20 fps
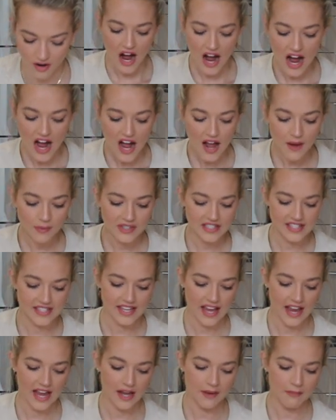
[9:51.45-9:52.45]
I would
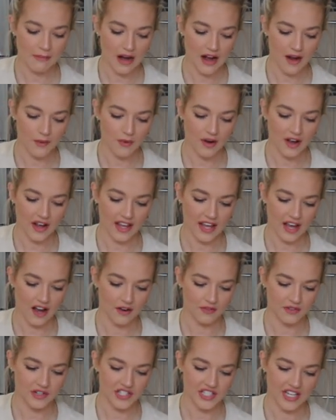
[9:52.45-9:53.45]
say my
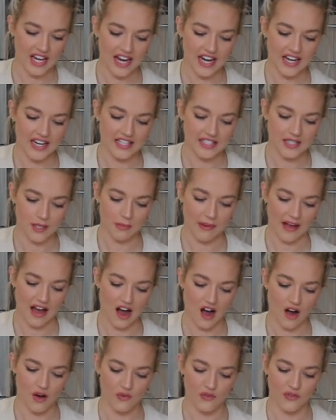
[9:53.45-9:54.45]
workout routine is
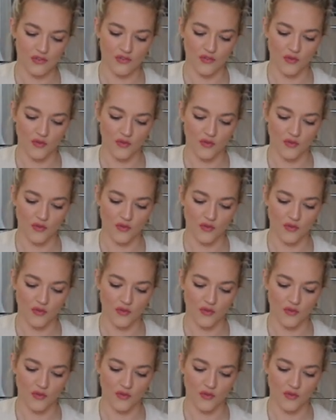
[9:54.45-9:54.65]
about